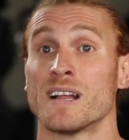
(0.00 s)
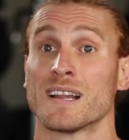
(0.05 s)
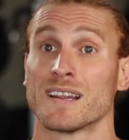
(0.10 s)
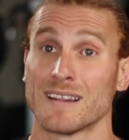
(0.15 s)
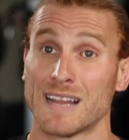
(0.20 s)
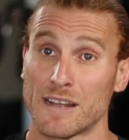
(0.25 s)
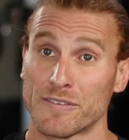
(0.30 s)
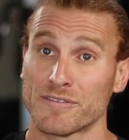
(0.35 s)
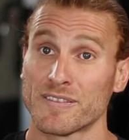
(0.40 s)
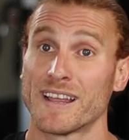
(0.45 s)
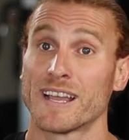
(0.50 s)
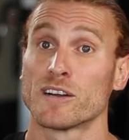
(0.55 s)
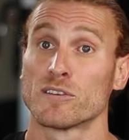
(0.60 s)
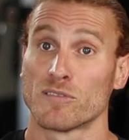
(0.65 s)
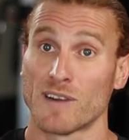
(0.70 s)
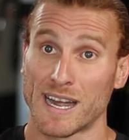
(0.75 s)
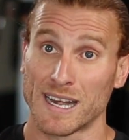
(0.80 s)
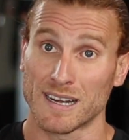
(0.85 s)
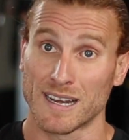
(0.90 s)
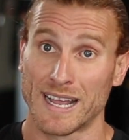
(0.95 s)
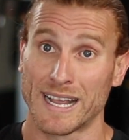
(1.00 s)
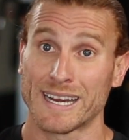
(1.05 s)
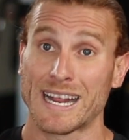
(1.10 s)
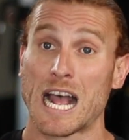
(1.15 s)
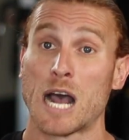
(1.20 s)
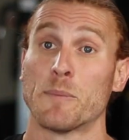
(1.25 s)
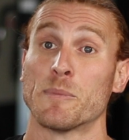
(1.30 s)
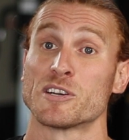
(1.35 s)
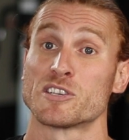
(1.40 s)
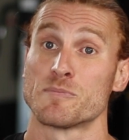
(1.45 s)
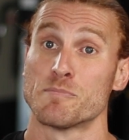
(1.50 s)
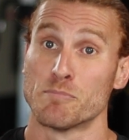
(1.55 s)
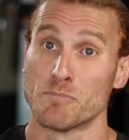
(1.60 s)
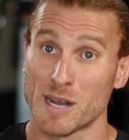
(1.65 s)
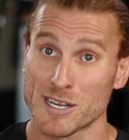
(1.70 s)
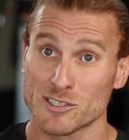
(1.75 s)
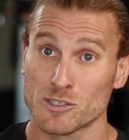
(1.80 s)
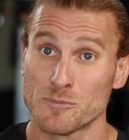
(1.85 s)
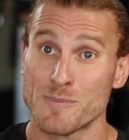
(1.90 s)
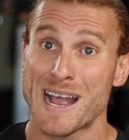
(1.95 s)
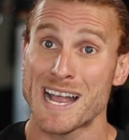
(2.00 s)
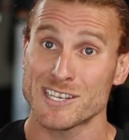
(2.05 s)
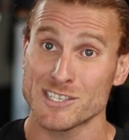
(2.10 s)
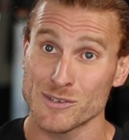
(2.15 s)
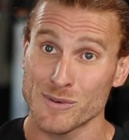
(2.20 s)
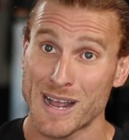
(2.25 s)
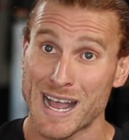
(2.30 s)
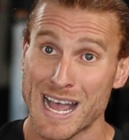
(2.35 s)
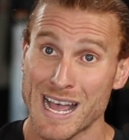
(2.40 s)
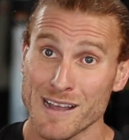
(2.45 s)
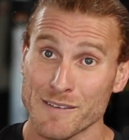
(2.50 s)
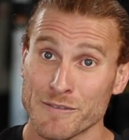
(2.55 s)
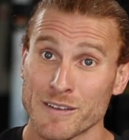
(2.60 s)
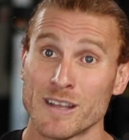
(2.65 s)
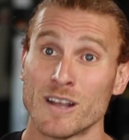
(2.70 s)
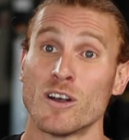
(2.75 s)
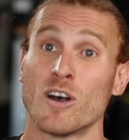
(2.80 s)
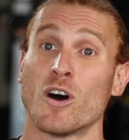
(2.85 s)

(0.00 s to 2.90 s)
left leg, right leg, how much muscle mass you have,